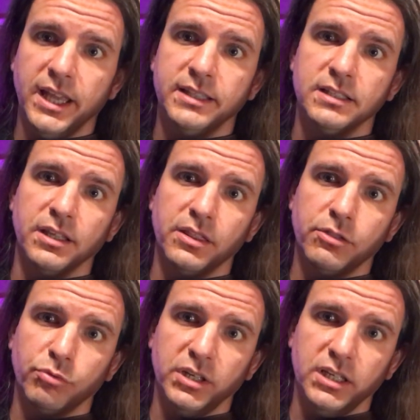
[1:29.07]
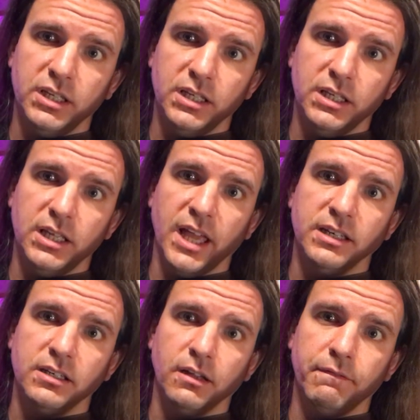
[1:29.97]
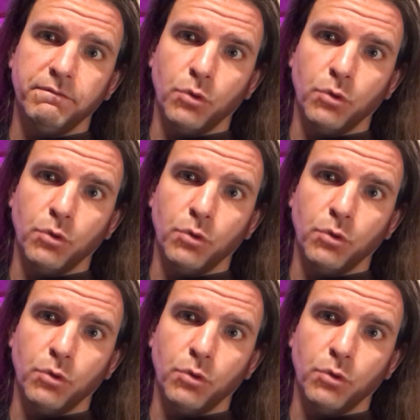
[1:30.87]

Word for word: and a 3 E and a